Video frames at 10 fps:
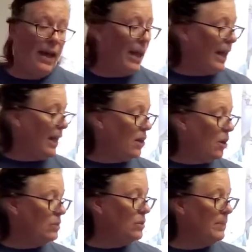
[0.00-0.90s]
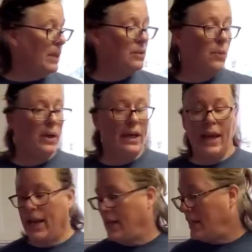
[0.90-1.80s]
and also because we want to
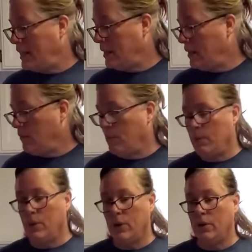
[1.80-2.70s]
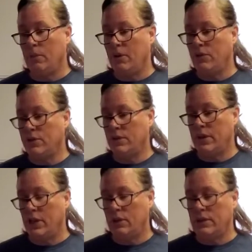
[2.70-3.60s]
can it. Remember my first
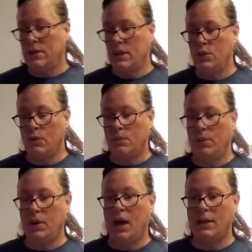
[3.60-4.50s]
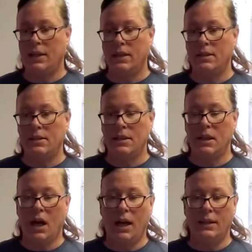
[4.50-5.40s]
video I said you want to put hot things in
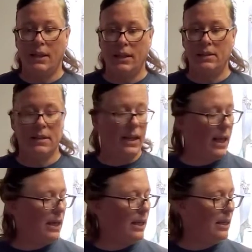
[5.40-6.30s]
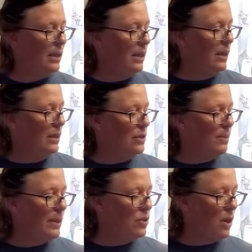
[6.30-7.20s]
hot things to can it. So
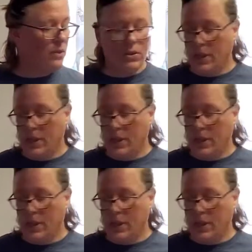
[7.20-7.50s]
my jars are